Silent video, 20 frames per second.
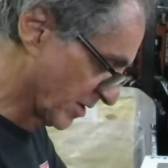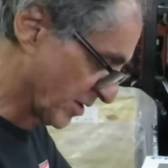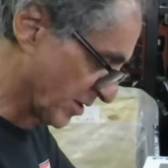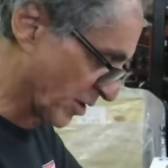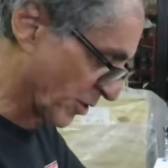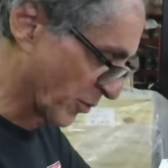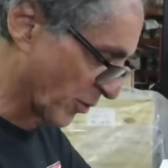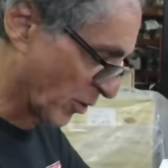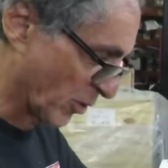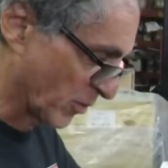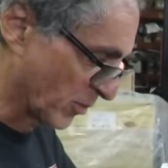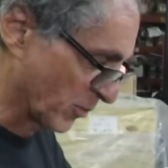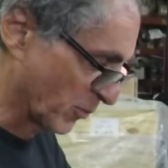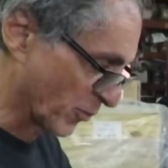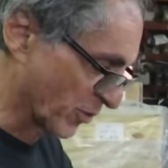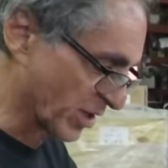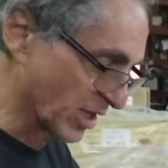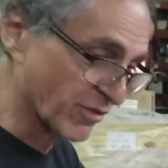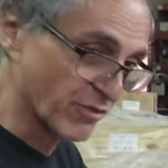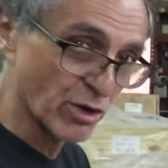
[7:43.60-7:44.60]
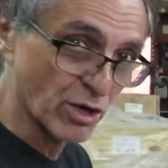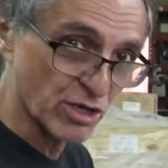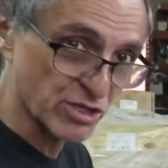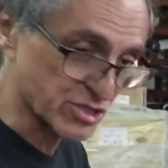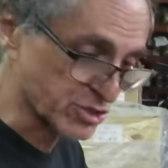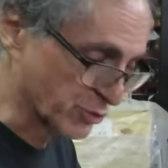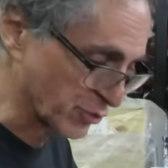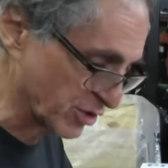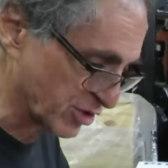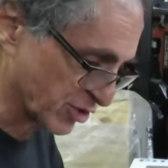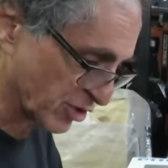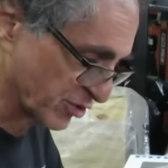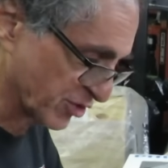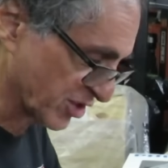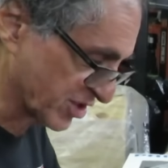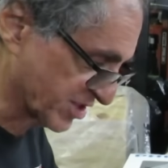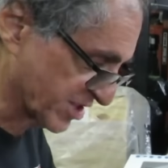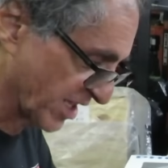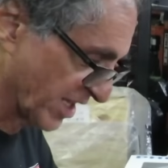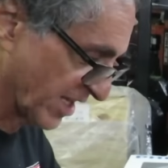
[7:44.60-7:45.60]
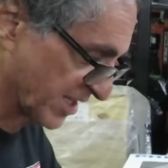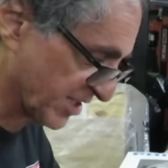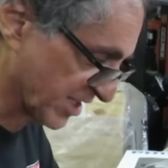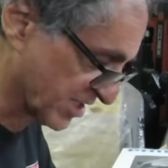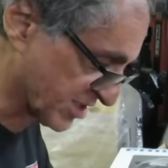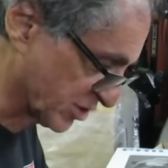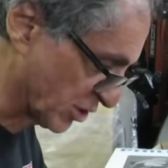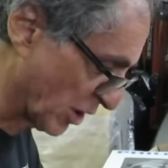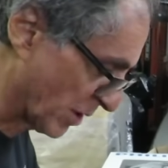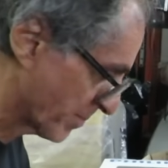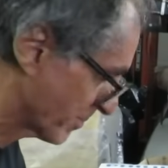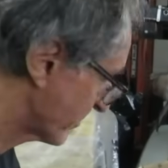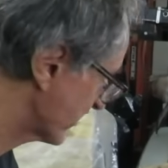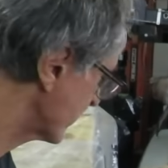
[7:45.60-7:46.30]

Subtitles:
There we go. We're gonna have a lot of screens on this desktop.